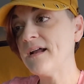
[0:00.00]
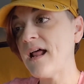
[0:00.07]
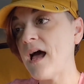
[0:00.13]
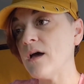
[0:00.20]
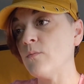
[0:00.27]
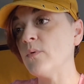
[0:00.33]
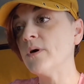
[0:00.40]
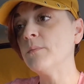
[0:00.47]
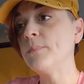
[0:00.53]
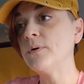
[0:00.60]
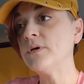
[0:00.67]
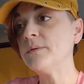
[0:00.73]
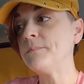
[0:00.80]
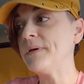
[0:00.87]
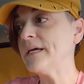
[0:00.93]
I will
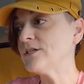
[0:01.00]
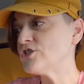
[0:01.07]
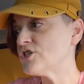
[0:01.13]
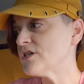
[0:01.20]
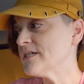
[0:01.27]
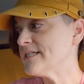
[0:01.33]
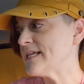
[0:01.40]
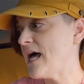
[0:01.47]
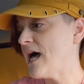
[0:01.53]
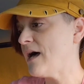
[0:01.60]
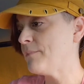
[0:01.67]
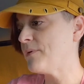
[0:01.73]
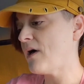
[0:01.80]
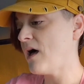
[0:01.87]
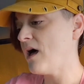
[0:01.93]
put pictures
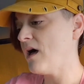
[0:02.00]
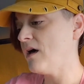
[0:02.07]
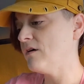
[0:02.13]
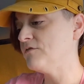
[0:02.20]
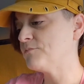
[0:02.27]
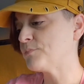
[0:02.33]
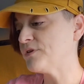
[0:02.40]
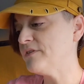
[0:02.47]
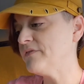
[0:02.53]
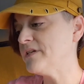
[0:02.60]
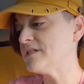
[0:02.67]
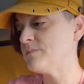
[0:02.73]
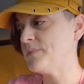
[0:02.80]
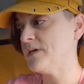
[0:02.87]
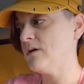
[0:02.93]
up of
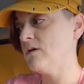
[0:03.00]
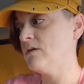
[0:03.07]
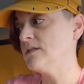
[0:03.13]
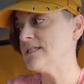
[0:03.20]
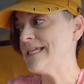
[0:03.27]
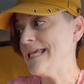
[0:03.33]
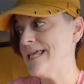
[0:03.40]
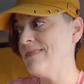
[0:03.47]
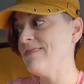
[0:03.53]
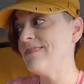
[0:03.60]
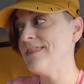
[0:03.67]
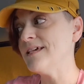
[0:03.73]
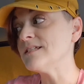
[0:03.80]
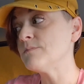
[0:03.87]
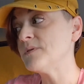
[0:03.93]
previous builds in
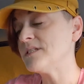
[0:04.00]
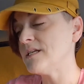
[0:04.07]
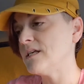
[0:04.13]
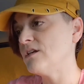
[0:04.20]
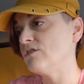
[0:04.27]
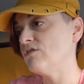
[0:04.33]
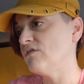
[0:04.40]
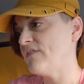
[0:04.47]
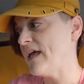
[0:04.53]
this particular